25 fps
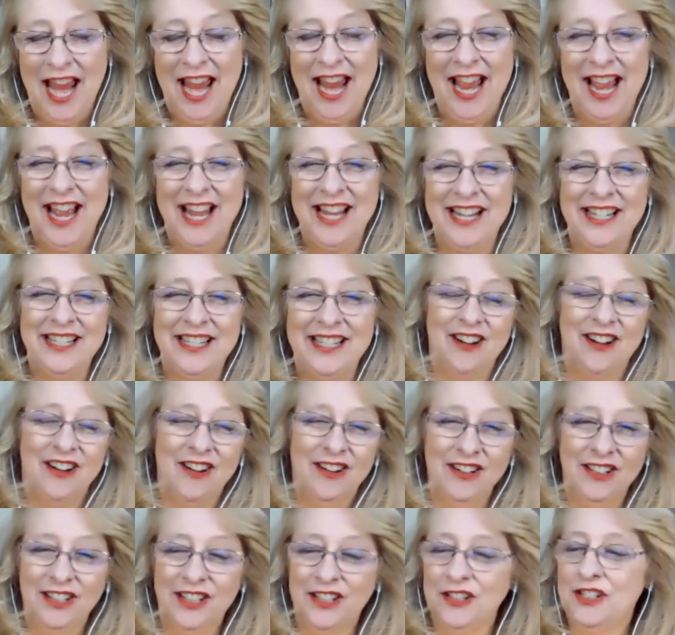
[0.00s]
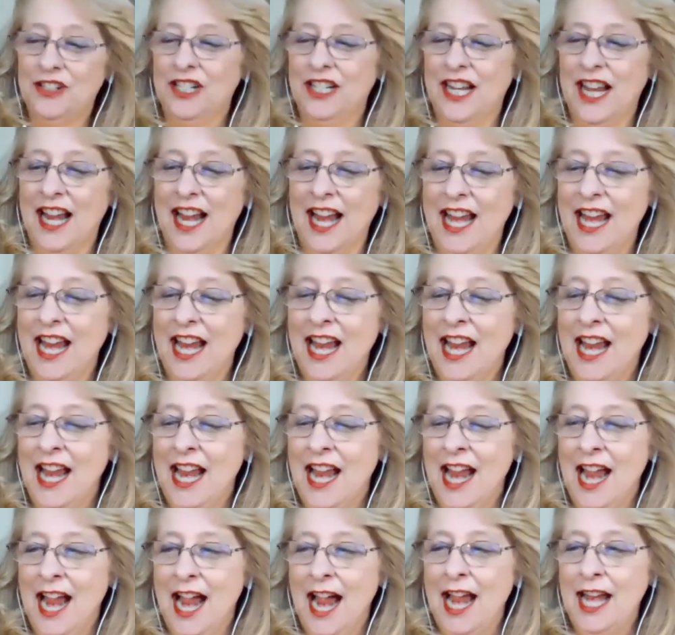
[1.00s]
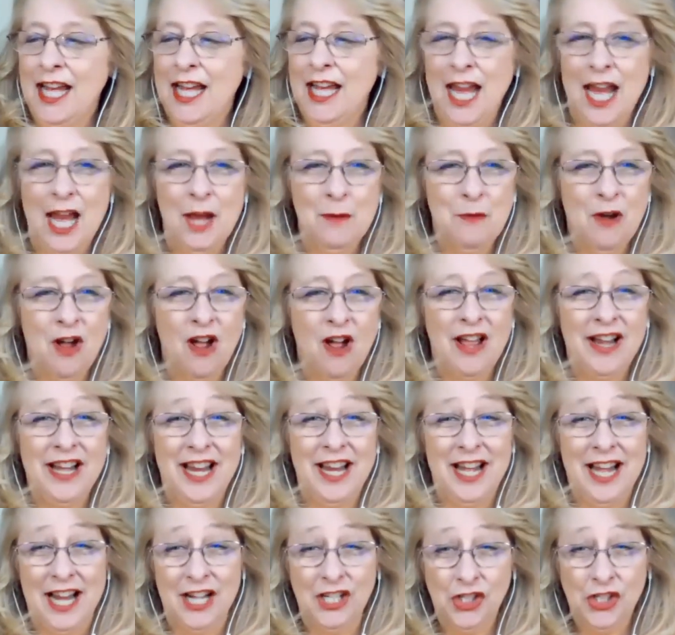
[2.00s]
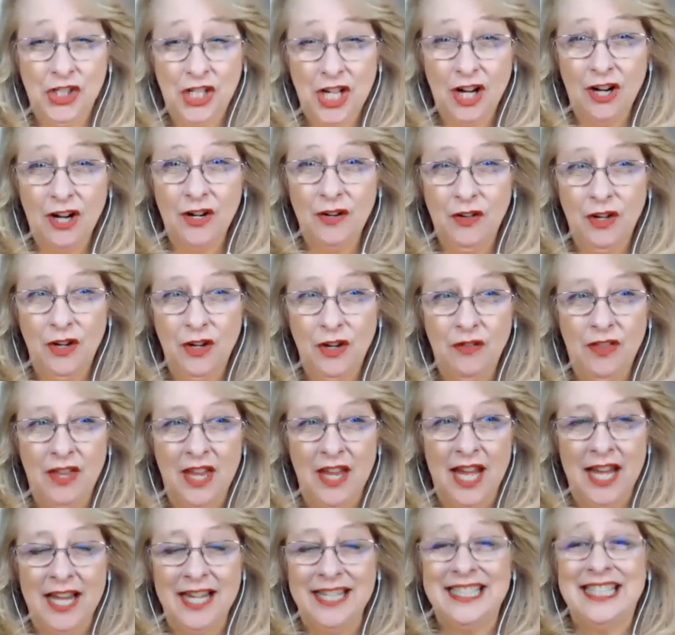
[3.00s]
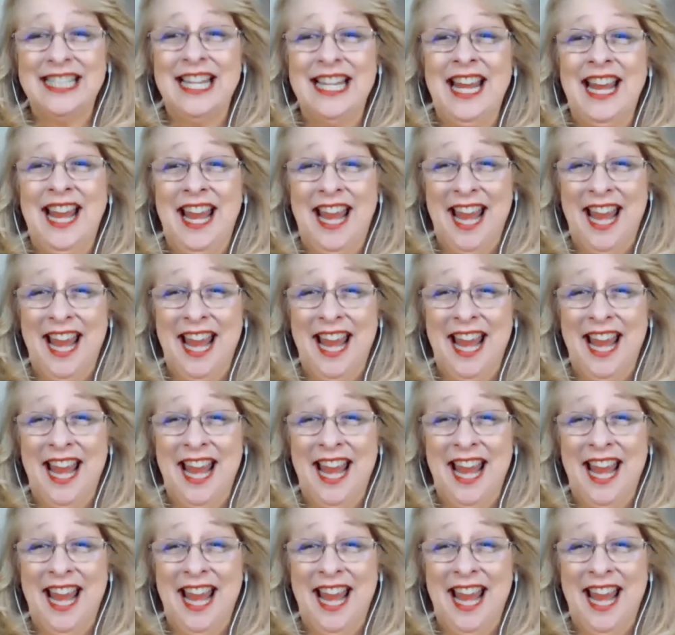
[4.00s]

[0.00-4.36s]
And earlier today, I came on and I shared a few things,